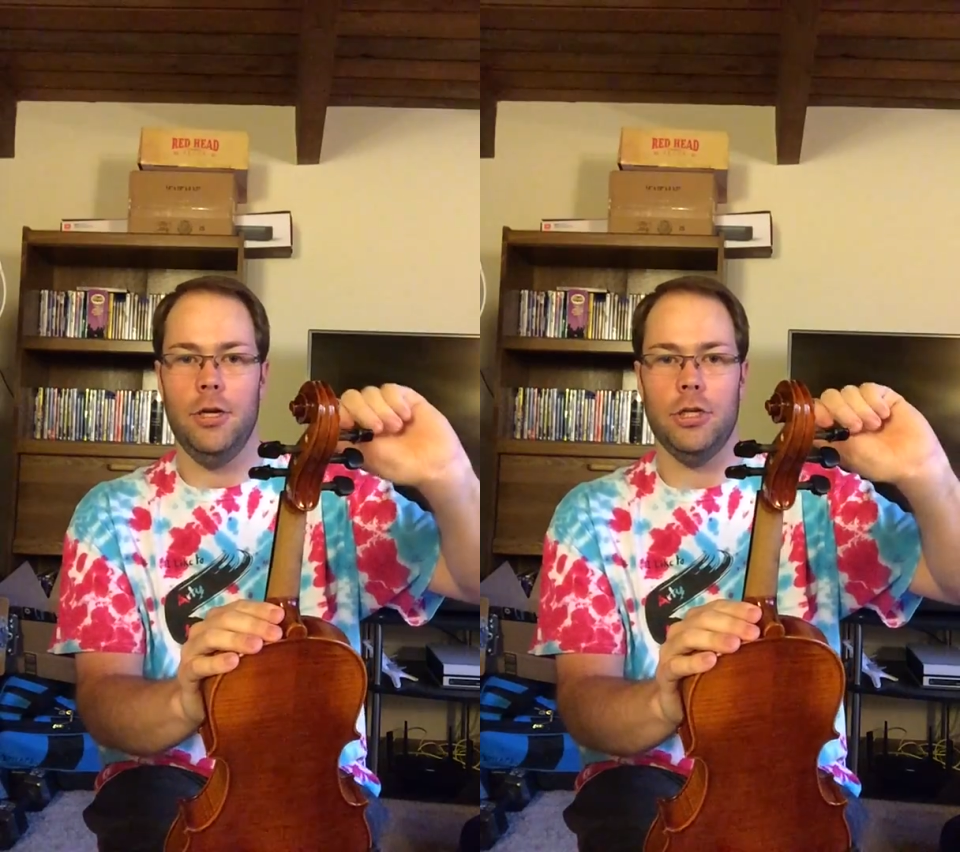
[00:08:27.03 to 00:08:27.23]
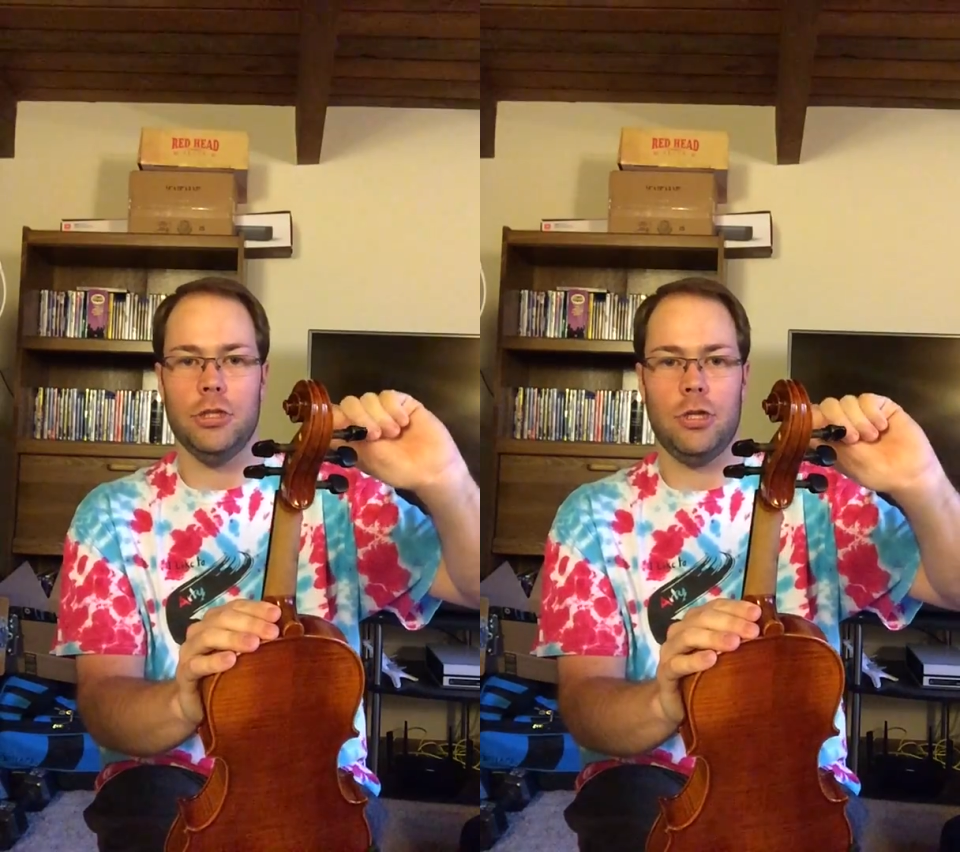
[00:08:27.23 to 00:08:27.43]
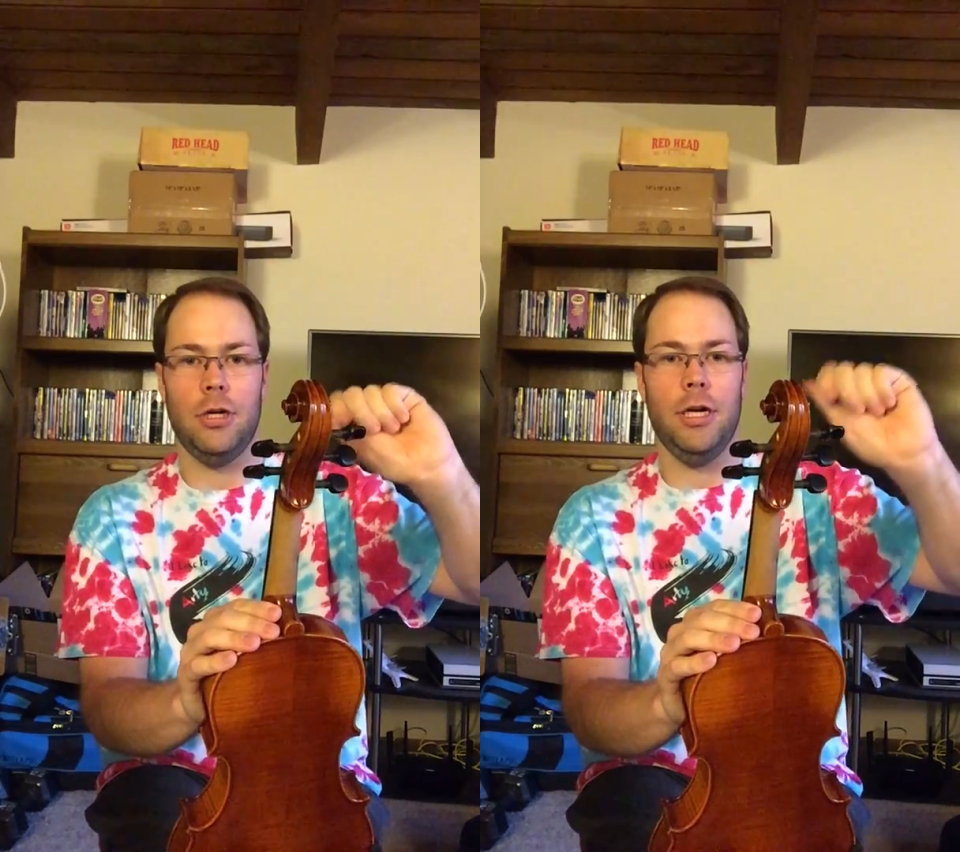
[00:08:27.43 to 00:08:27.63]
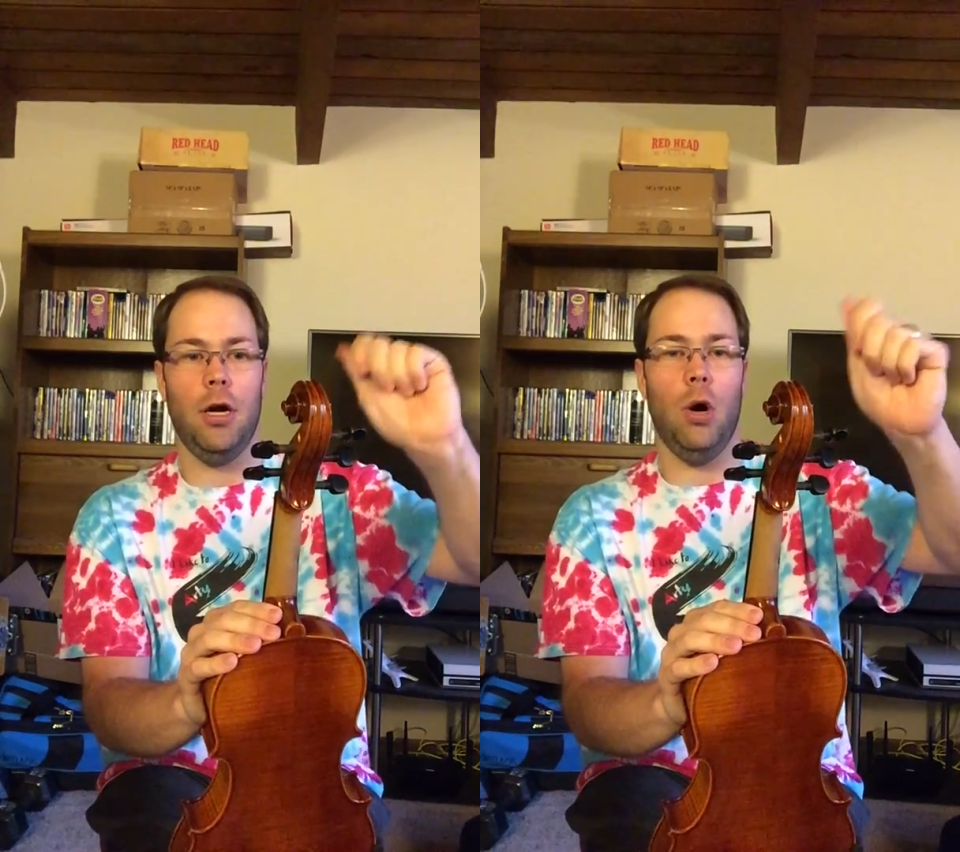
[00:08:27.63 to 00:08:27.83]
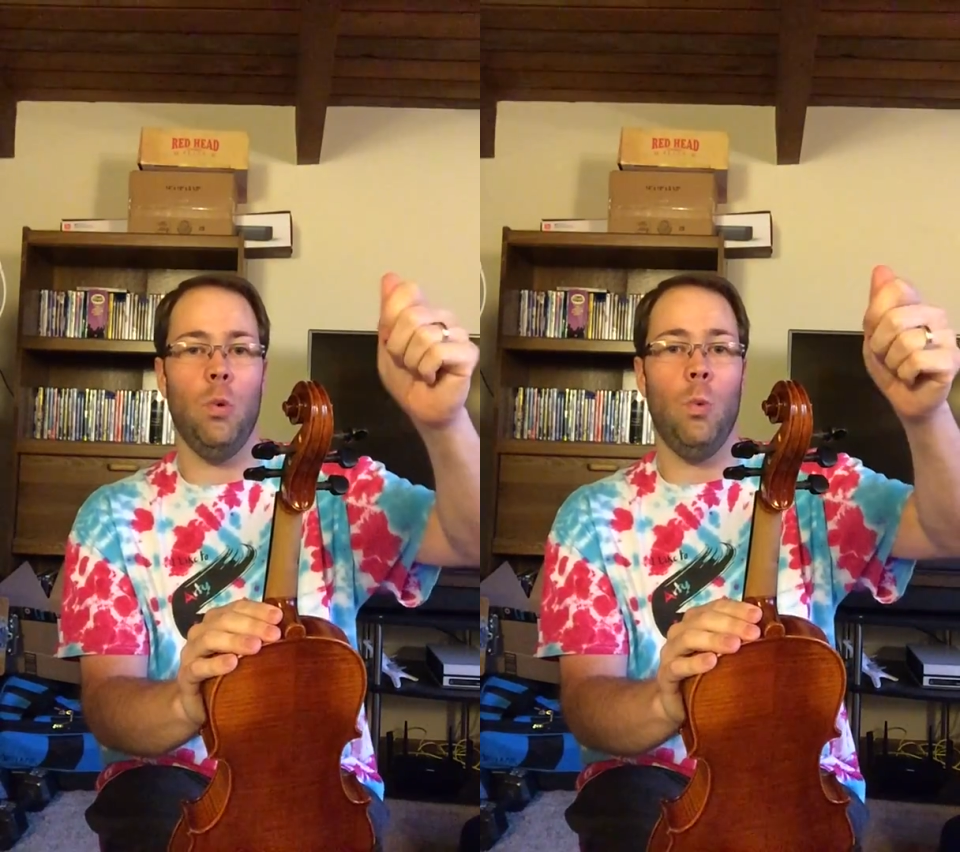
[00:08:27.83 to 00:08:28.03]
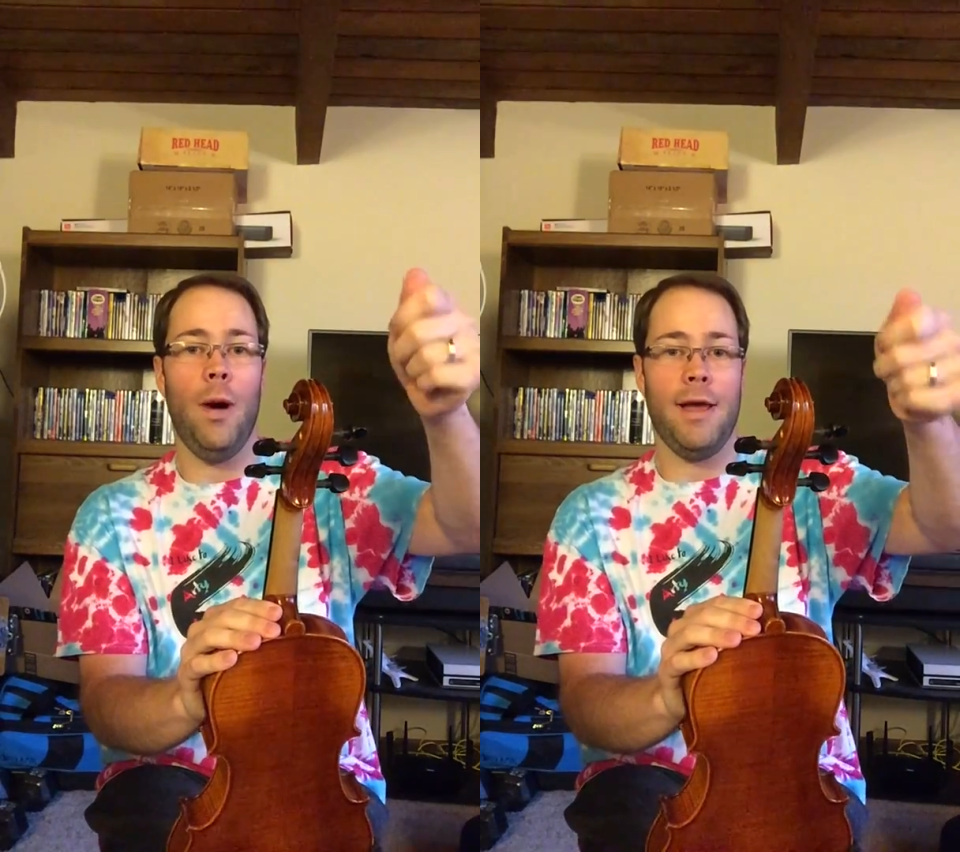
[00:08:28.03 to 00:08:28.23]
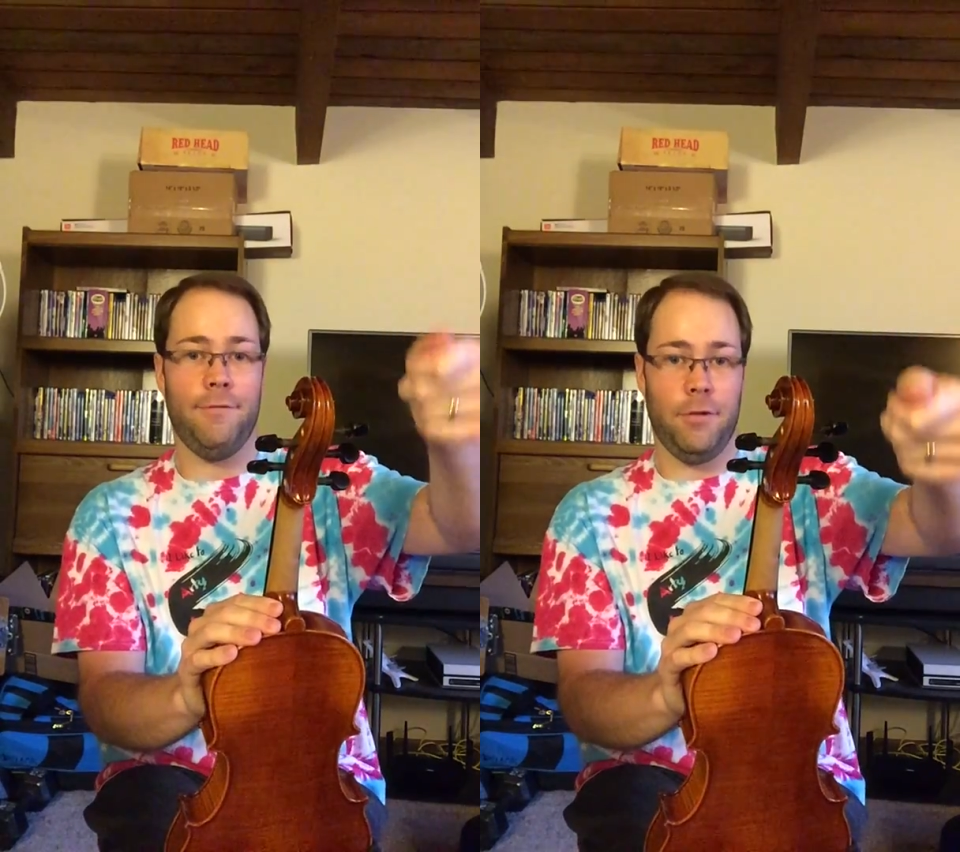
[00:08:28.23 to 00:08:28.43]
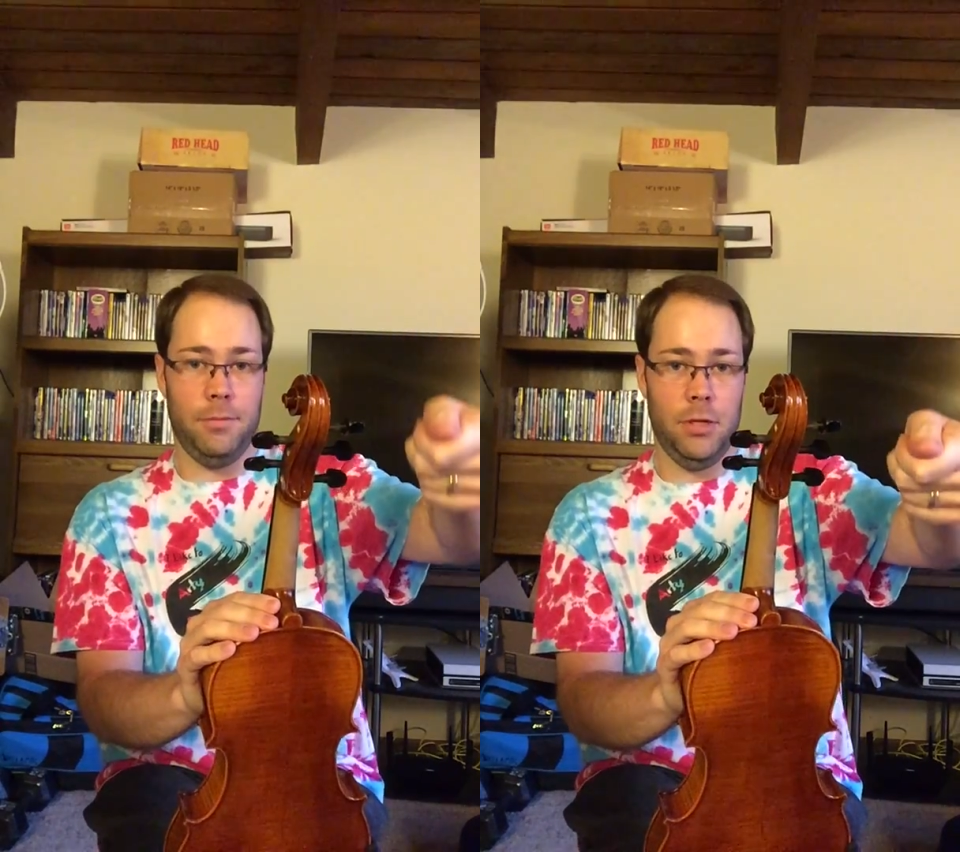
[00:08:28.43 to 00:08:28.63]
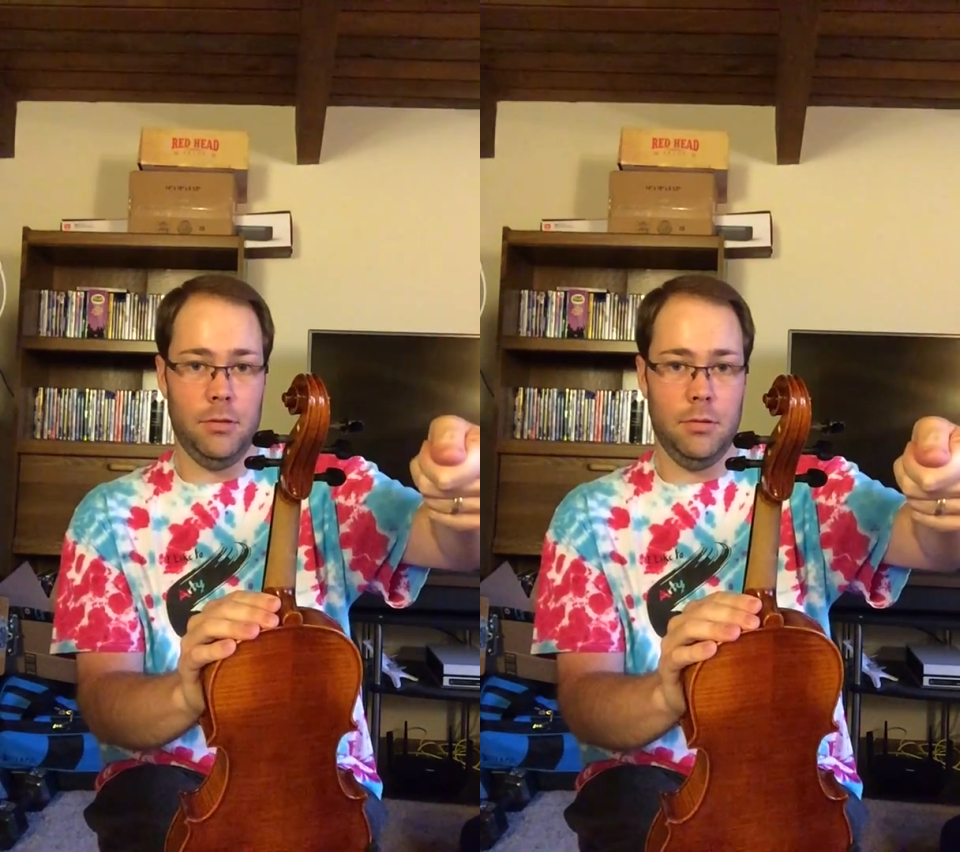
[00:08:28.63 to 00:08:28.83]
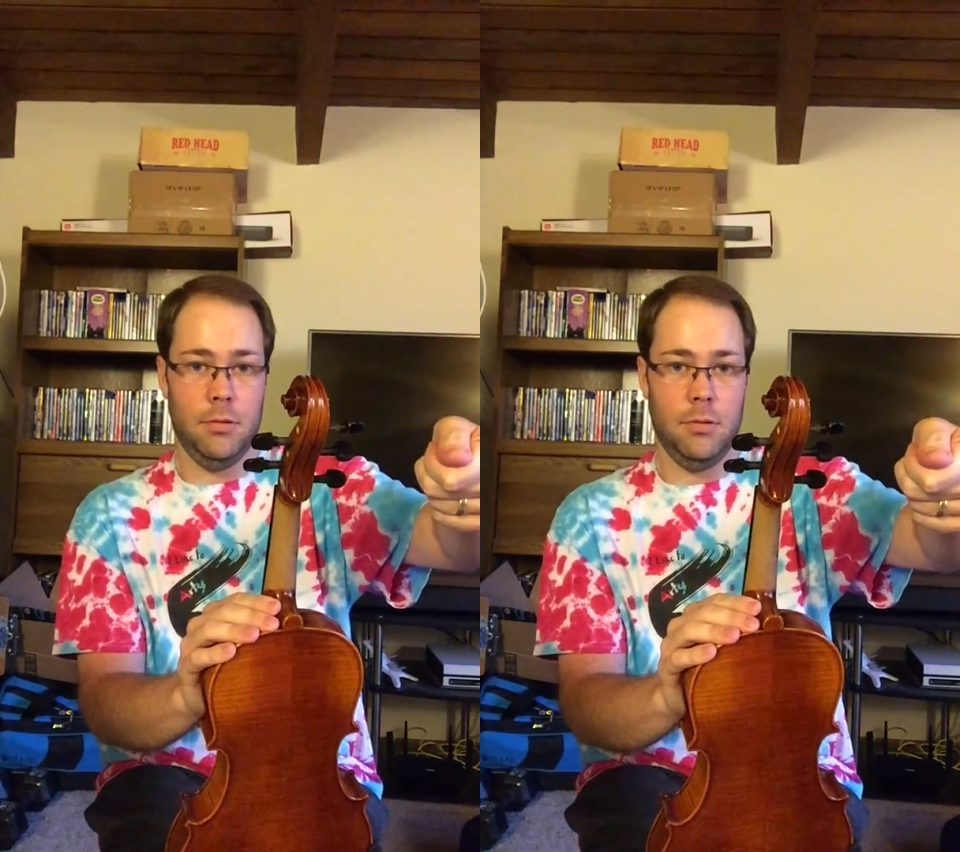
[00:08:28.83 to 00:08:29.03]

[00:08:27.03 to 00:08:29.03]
you're going to turn it away from you,